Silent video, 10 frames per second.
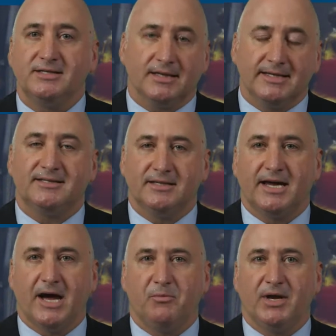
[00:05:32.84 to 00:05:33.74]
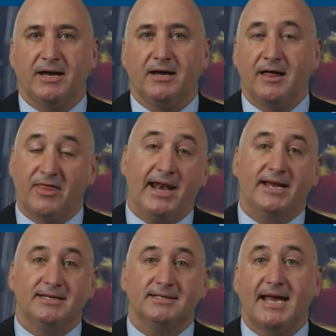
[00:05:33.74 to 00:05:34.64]
is a listed company. That
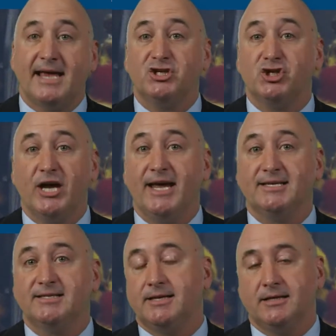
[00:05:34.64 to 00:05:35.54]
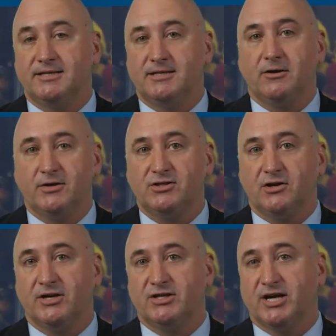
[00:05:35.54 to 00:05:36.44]
is, it has shares that are listed on the
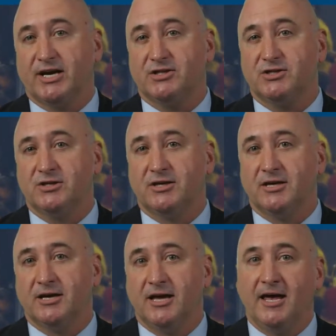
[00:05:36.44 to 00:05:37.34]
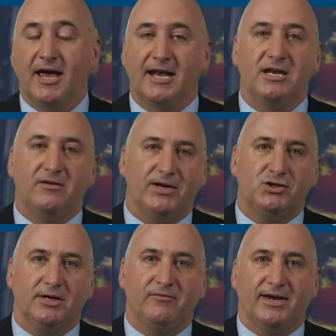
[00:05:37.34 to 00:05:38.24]
stock exchange. An
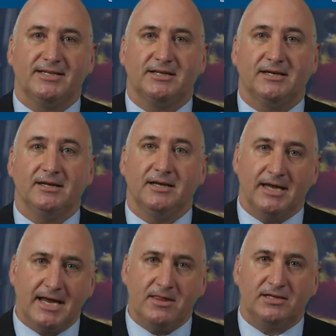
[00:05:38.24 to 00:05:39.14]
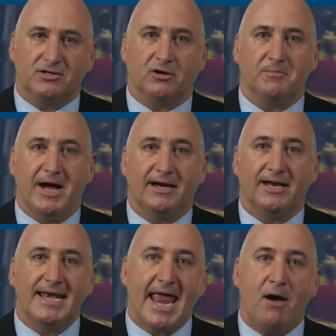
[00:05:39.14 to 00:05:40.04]
individual investor in the stock
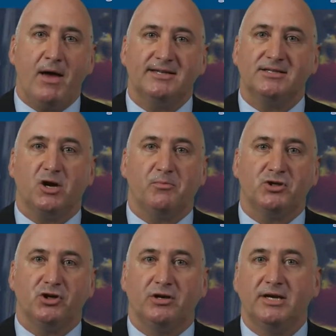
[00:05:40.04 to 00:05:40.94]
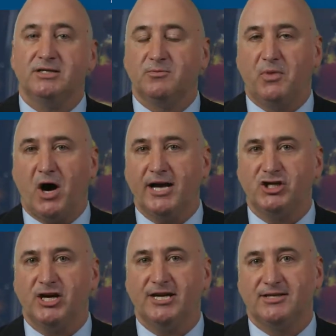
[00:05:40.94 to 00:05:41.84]
market now has the opportunity to buy
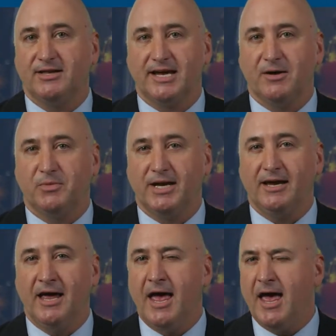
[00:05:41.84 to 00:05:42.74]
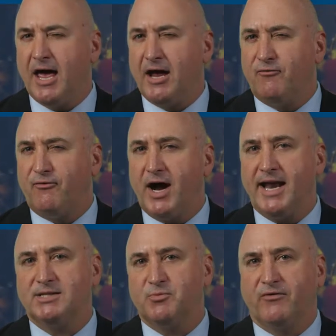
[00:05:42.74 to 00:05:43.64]
shares in the company, and
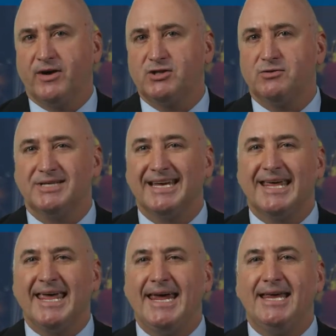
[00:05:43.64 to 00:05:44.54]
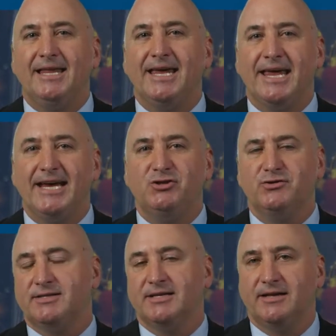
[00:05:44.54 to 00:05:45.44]
finance professionals are keenly
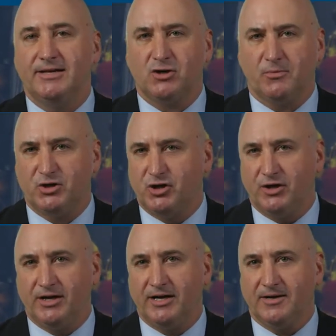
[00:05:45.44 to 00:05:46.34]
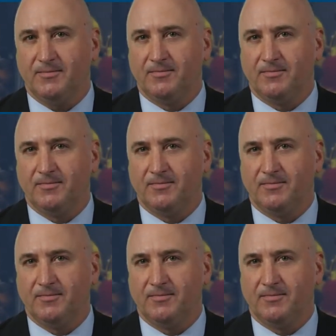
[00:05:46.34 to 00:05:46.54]
interested in this opportunity.